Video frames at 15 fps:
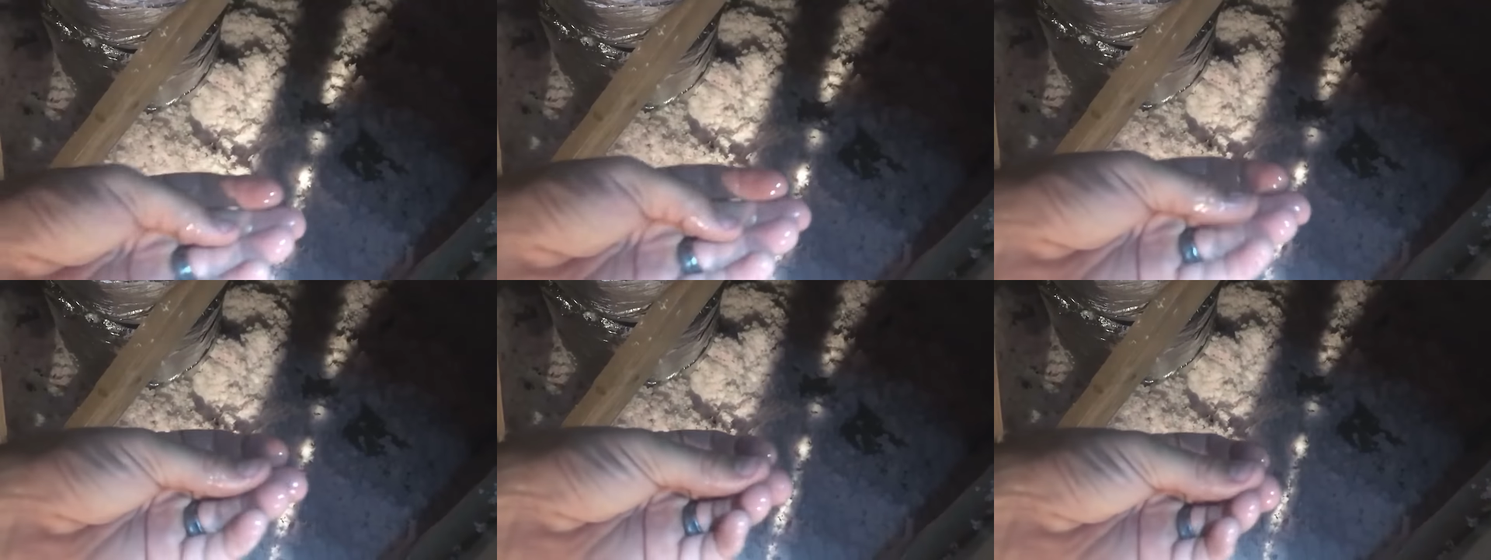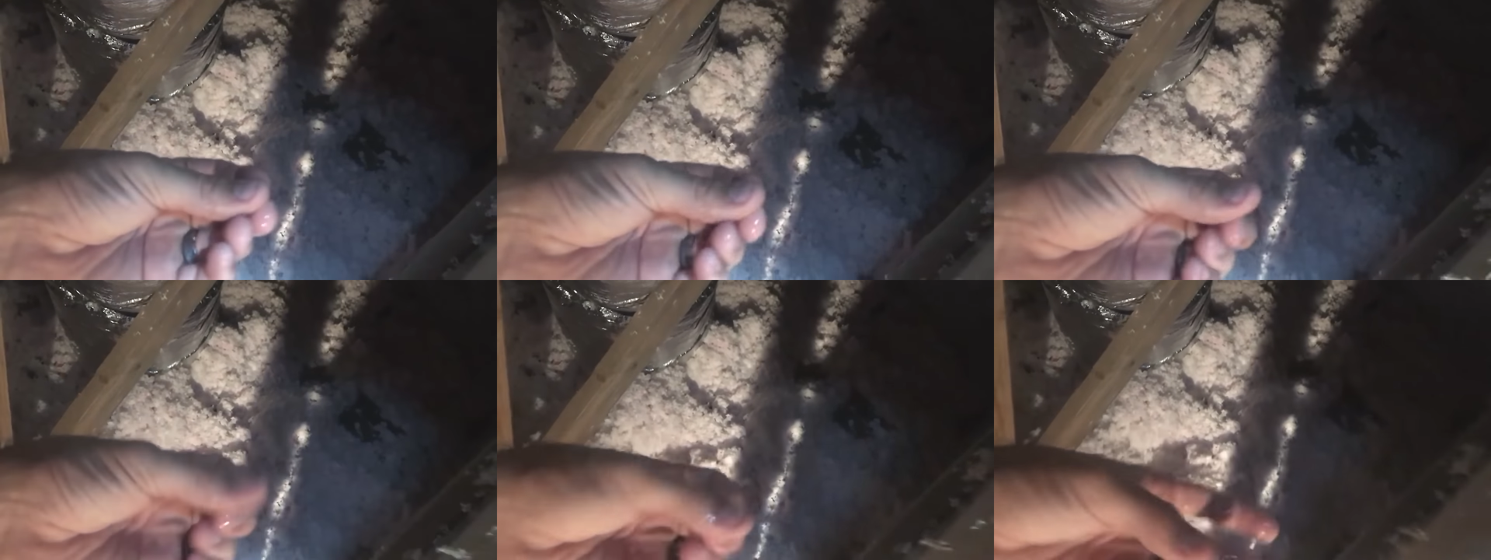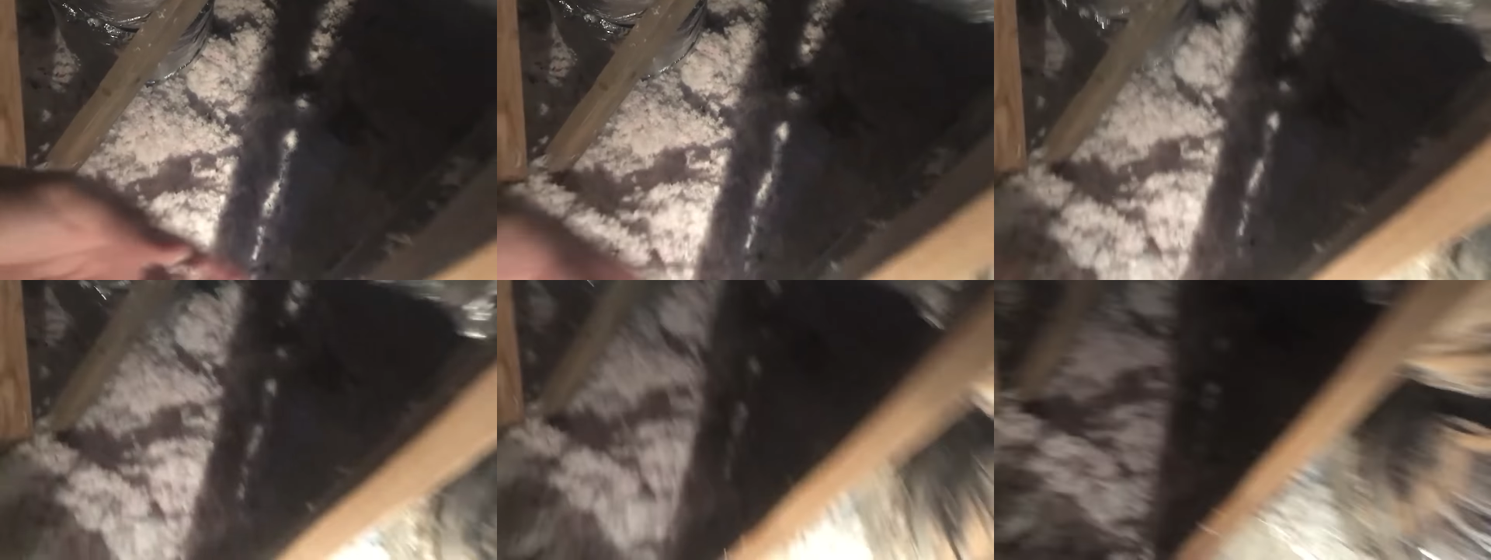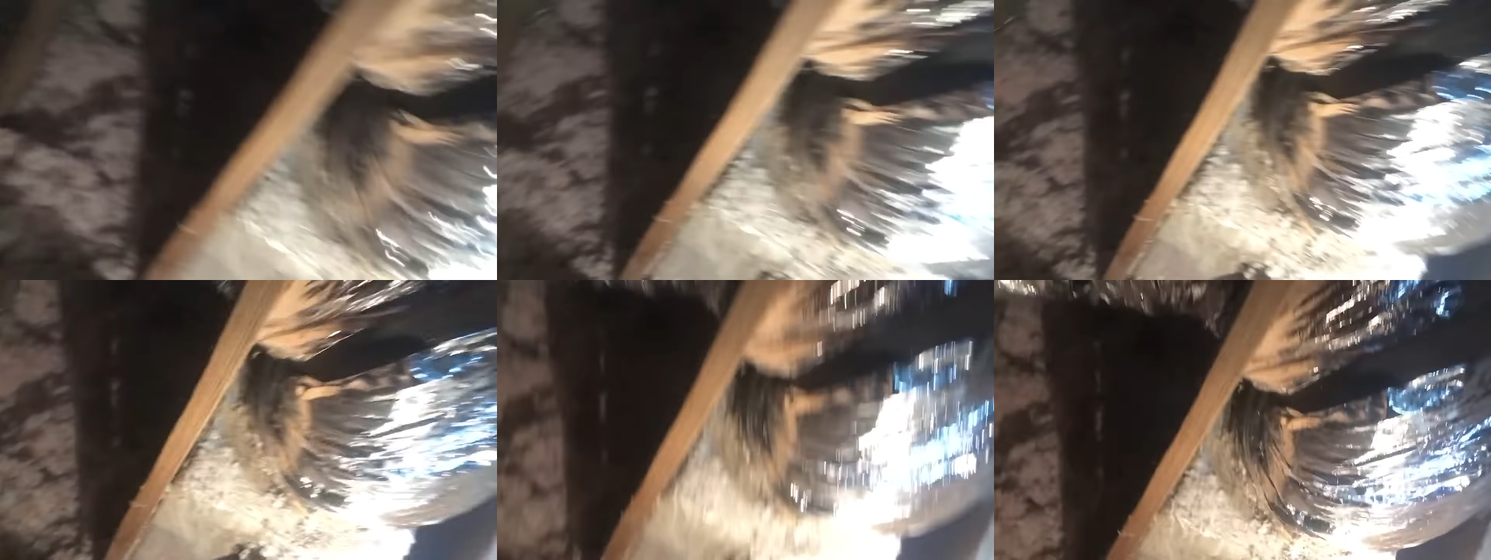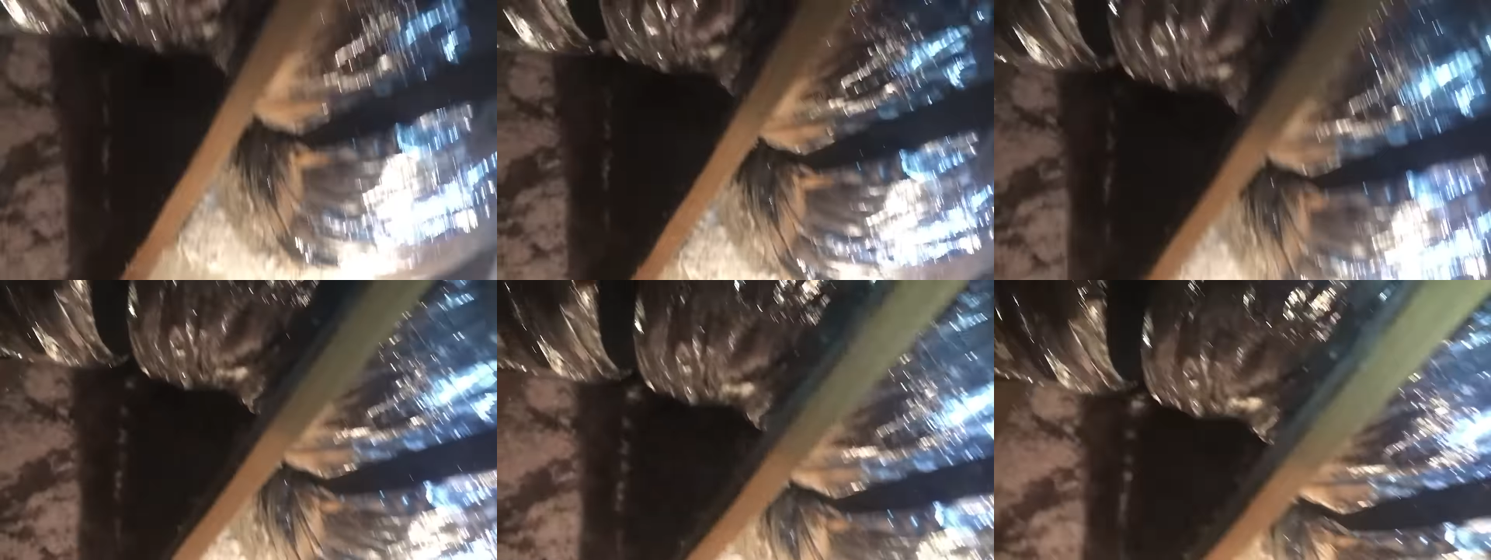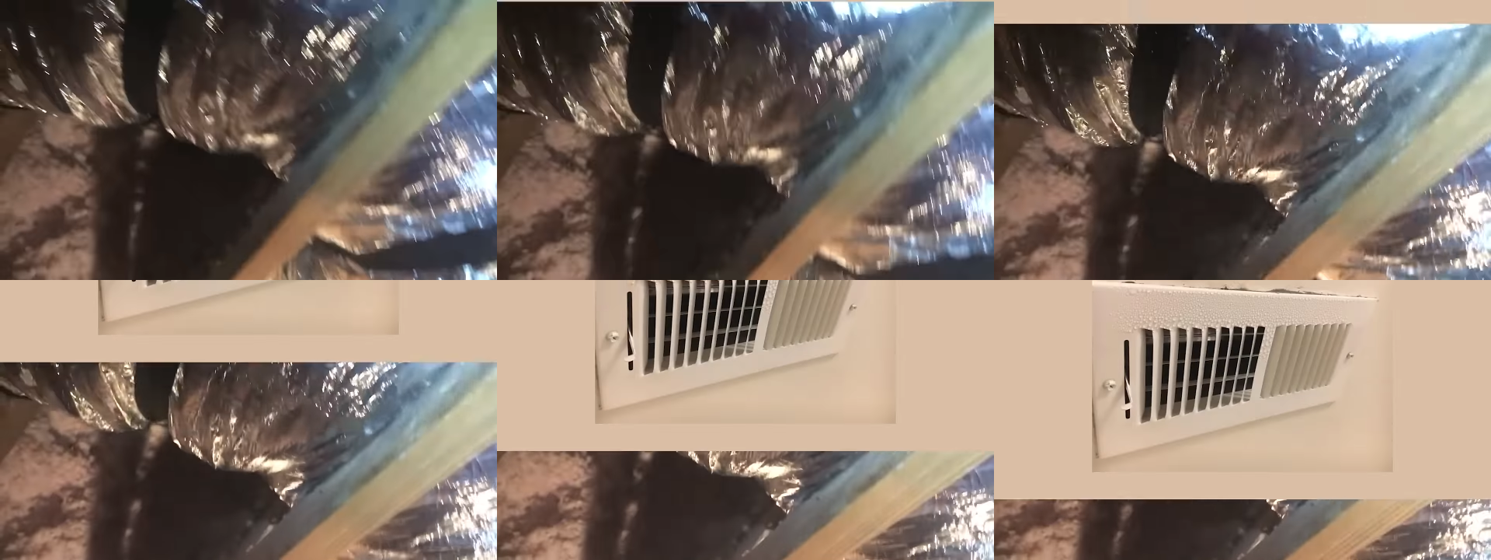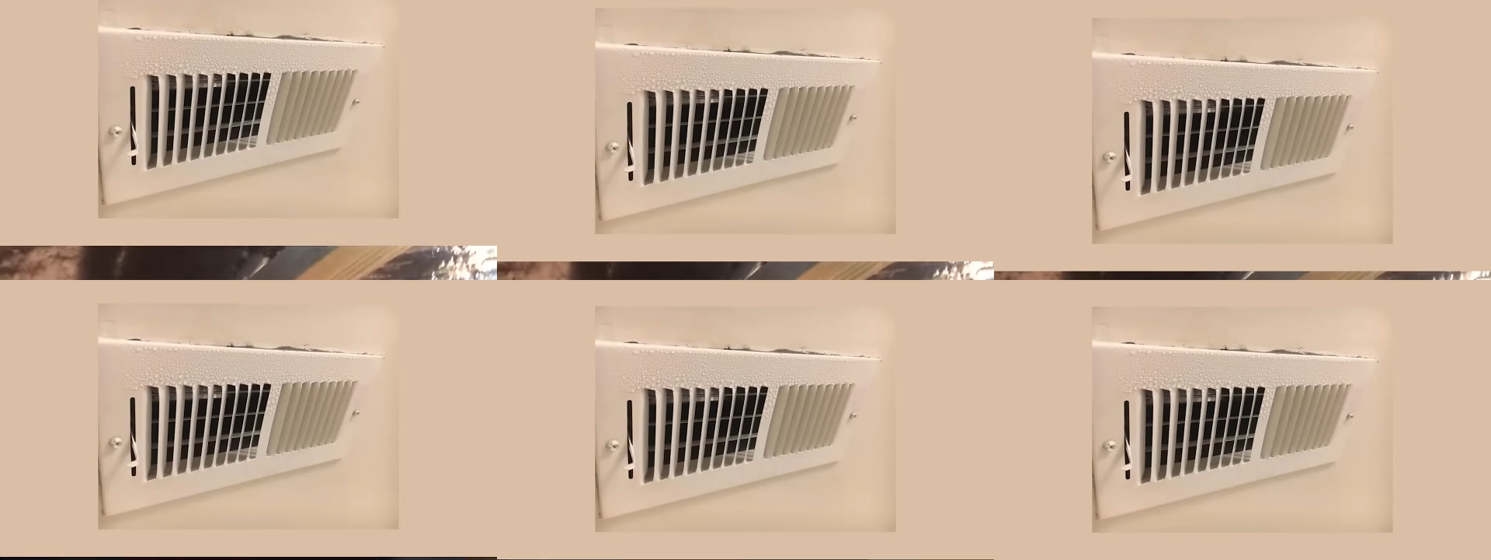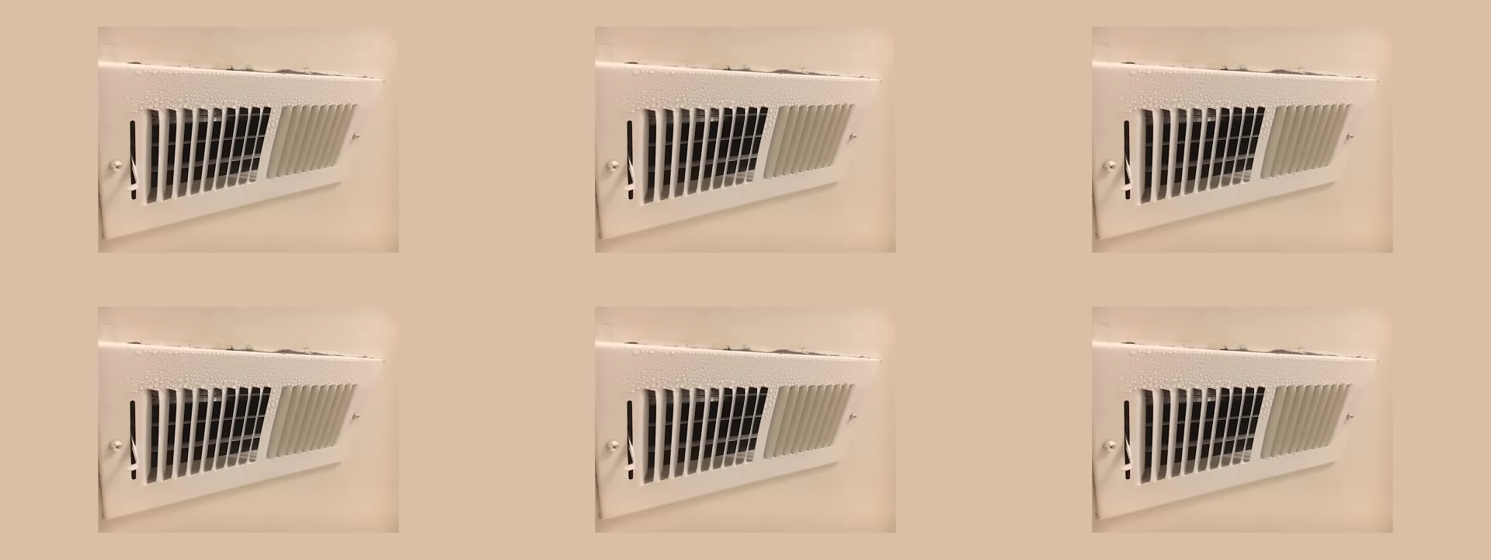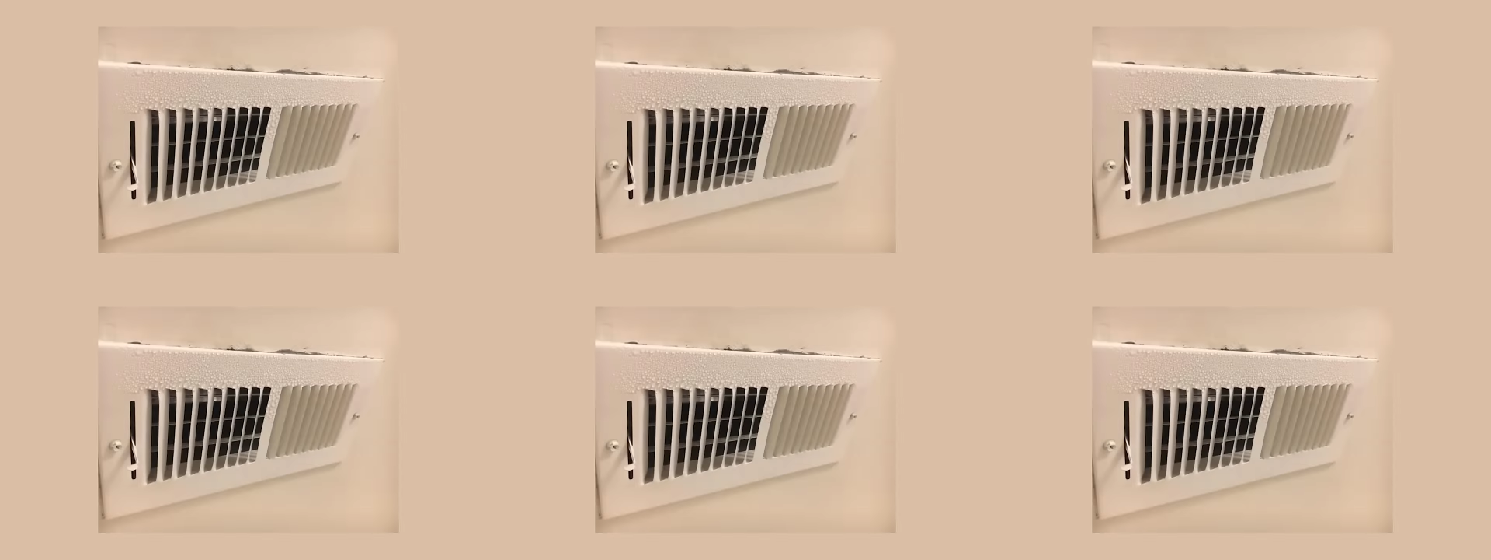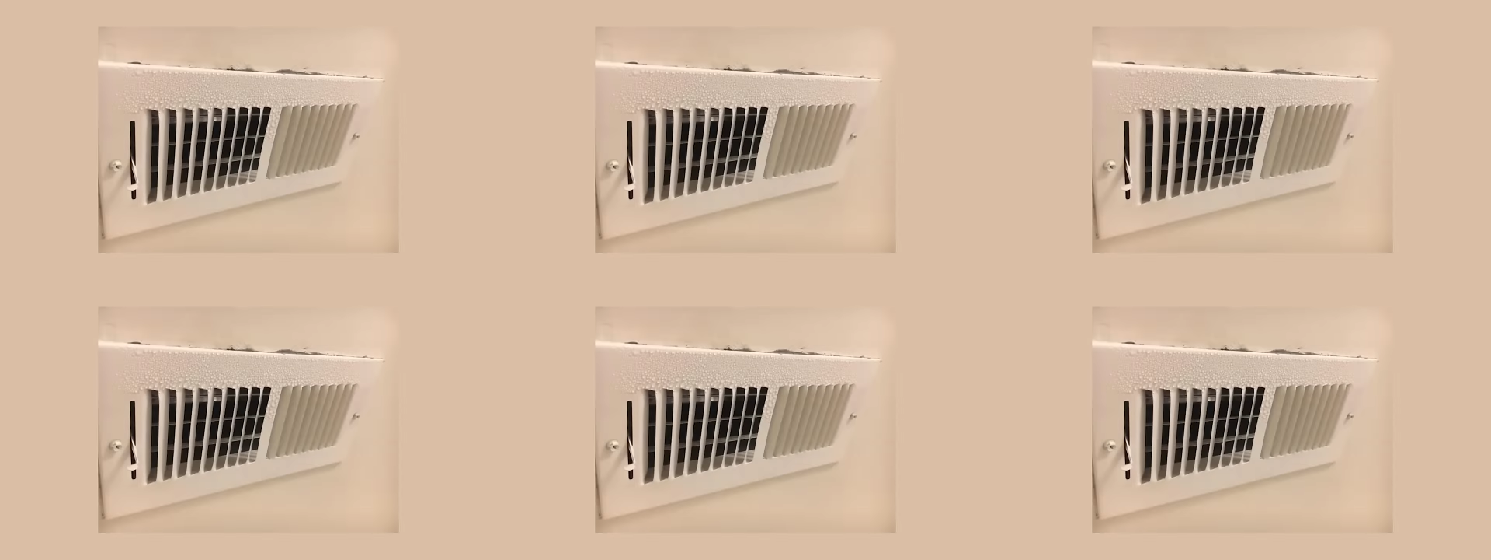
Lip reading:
No face is visible, so there are no lips to read.